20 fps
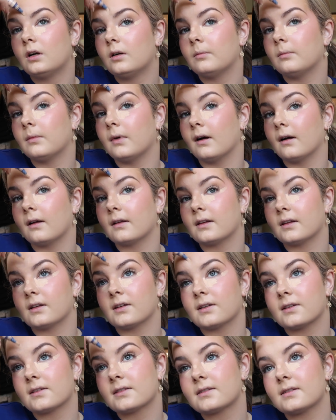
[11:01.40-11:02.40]
but
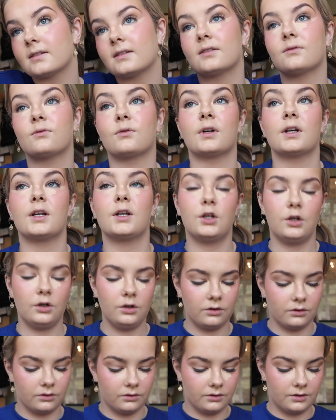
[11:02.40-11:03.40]
this is really
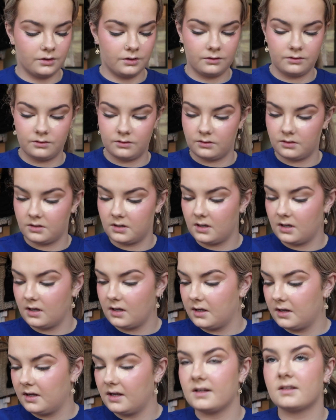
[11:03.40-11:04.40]
good.
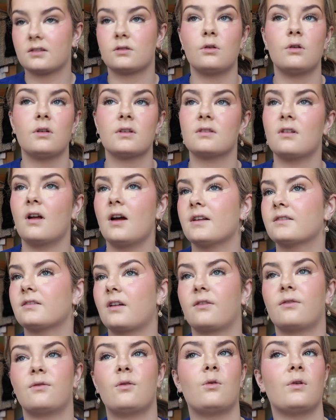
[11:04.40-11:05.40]
It's not as light as
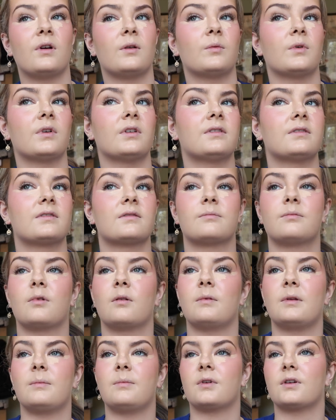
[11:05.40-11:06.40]
I thought it was,
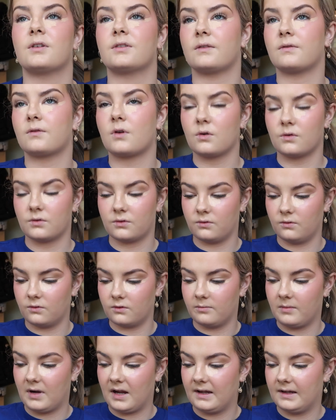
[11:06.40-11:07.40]
probably because I've contoured
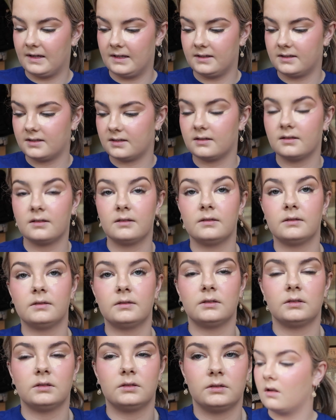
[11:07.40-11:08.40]
on my head.
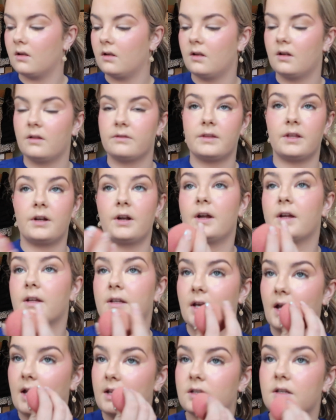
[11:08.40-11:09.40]
Then I
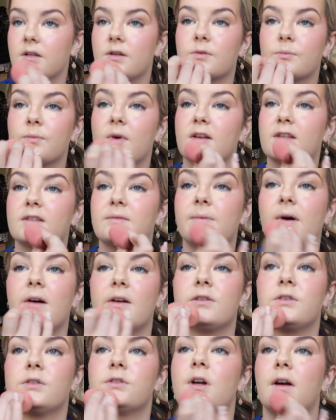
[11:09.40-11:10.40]
again use my
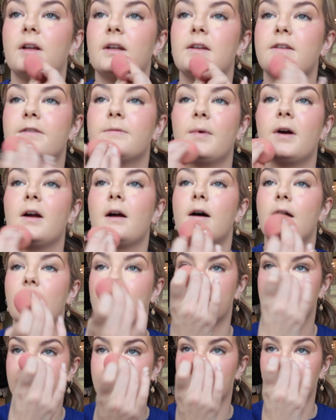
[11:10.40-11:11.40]
sponge. I leave my
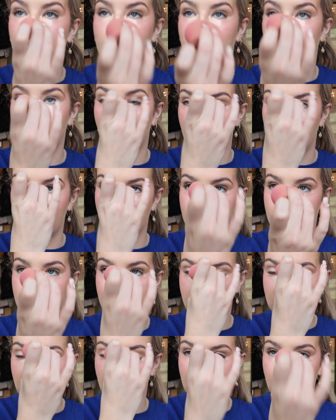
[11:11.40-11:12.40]
eyes till
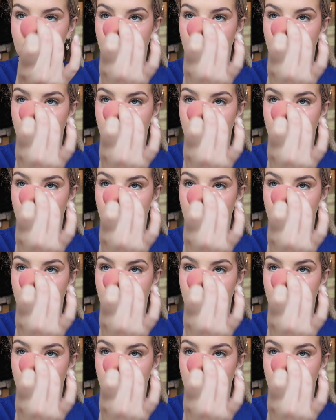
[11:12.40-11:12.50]
last